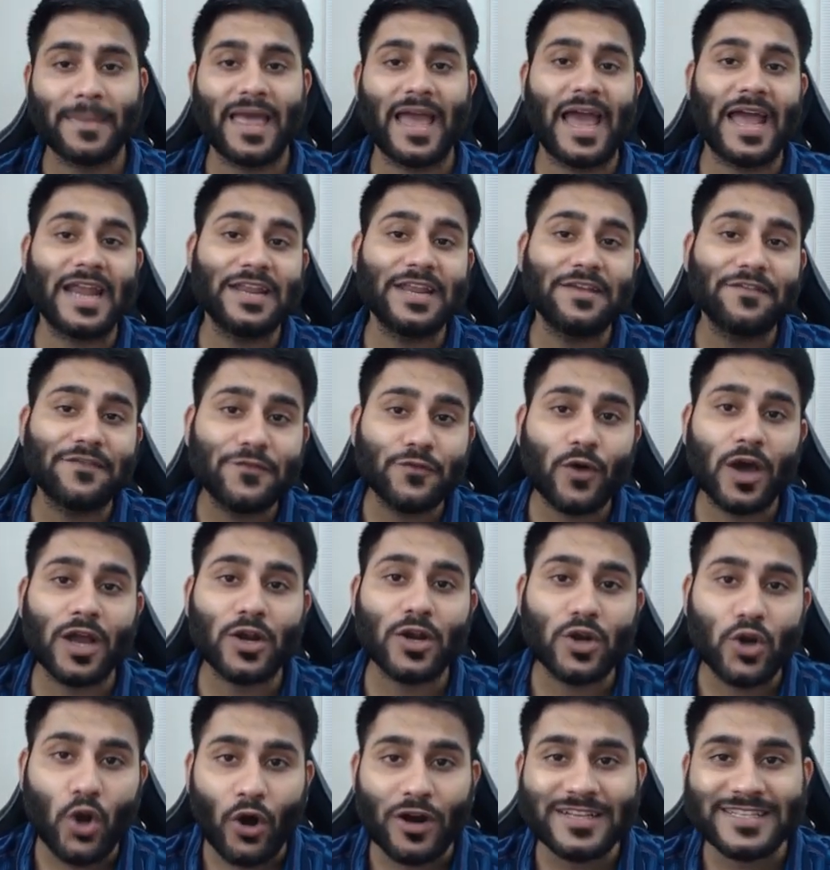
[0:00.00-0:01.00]
And if you are
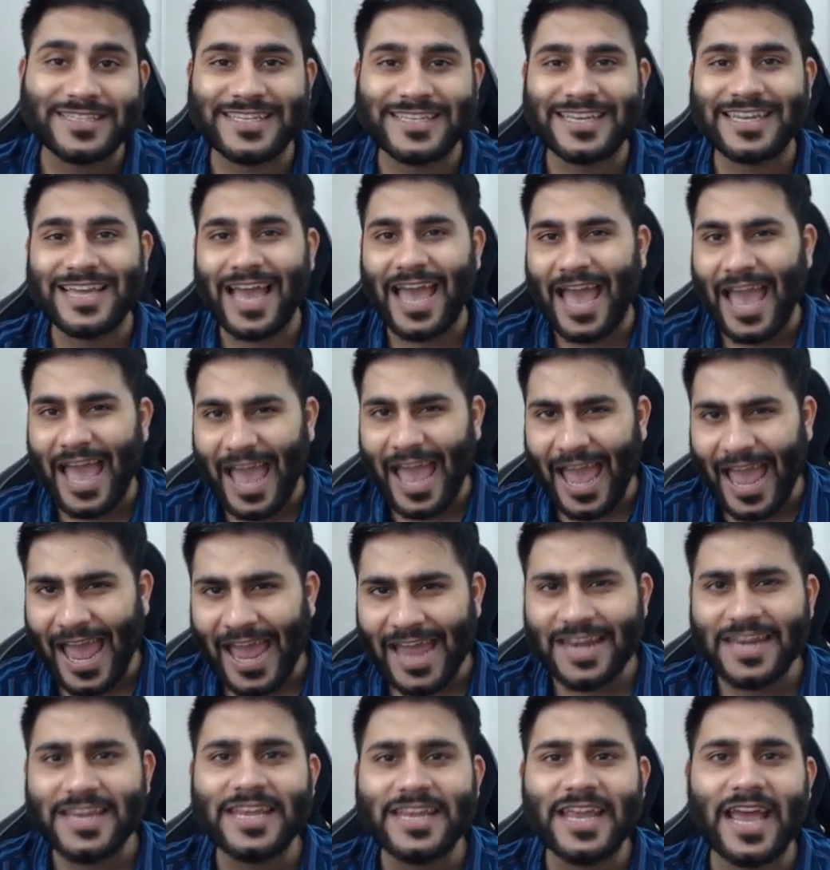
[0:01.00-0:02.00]
not seeing
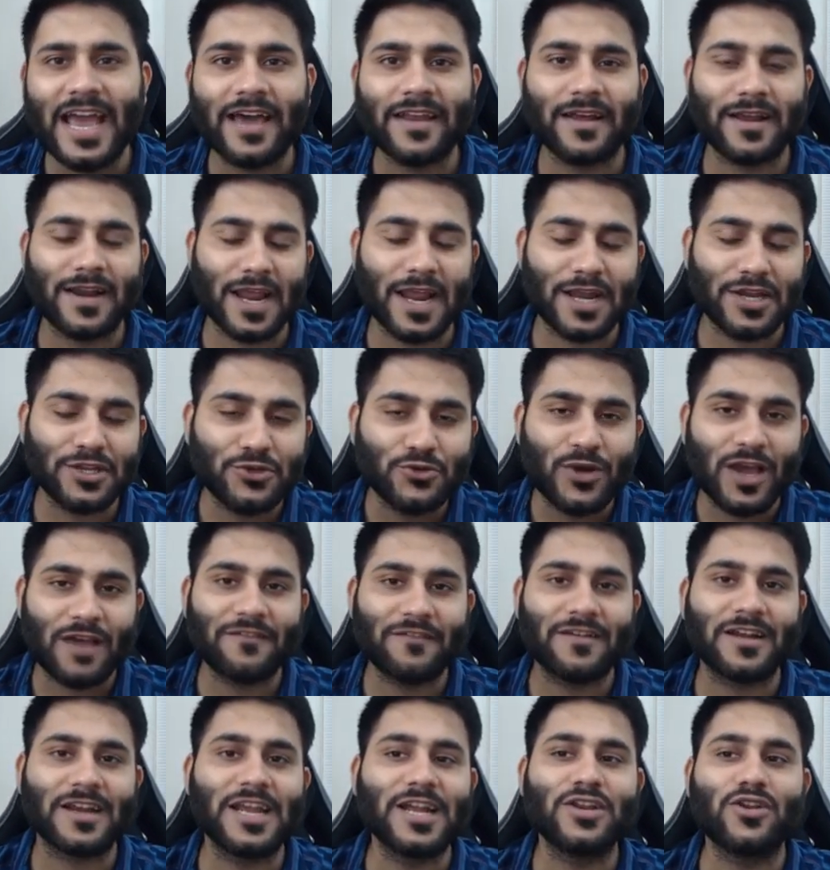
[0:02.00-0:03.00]
any error and you
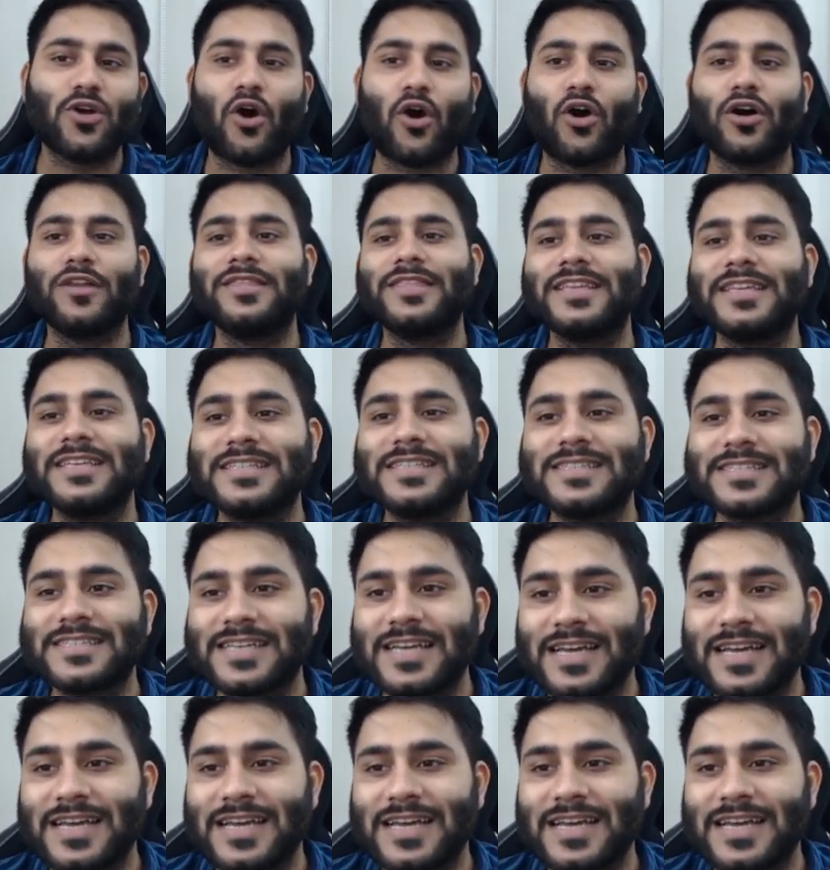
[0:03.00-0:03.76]
have clicked on this